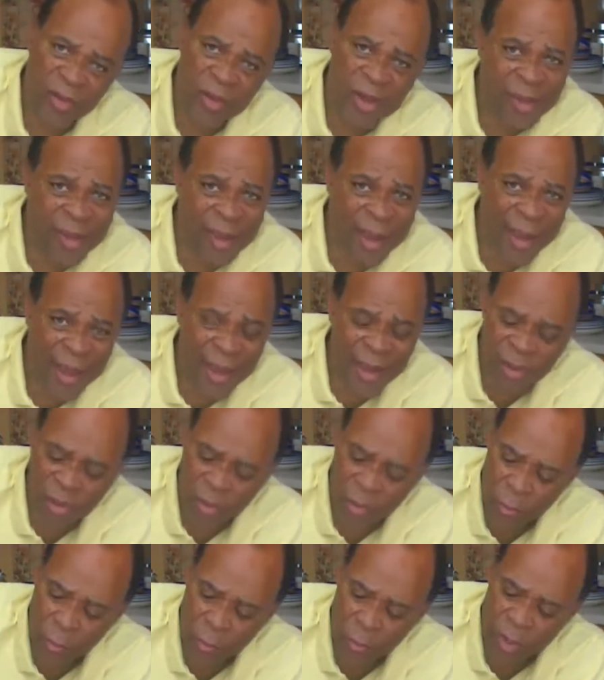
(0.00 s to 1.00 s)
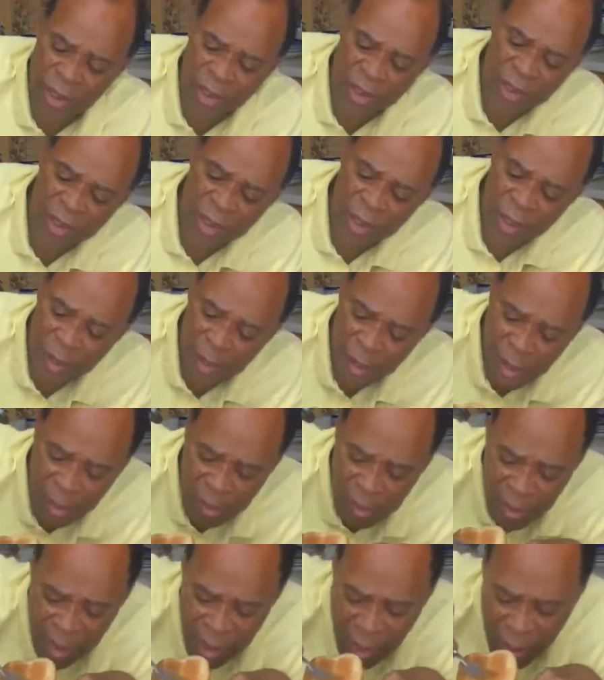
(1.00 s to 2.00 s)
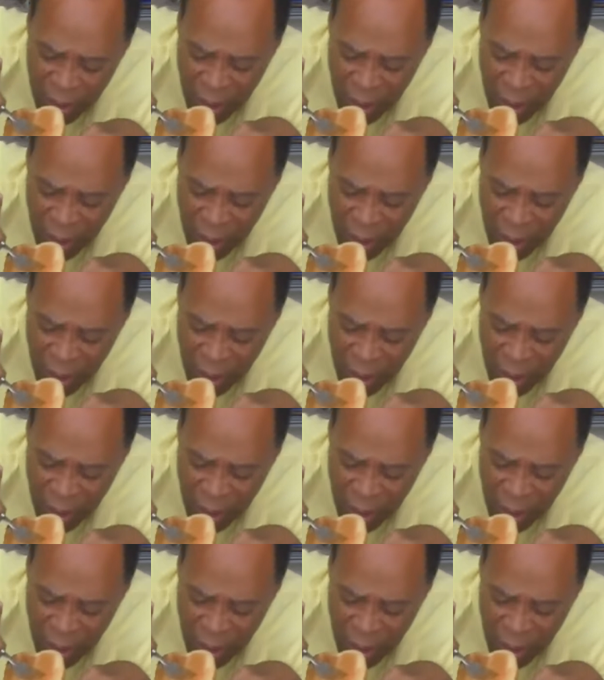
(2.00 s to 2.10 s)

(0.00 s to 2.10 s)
and the egg, you don't really need anything on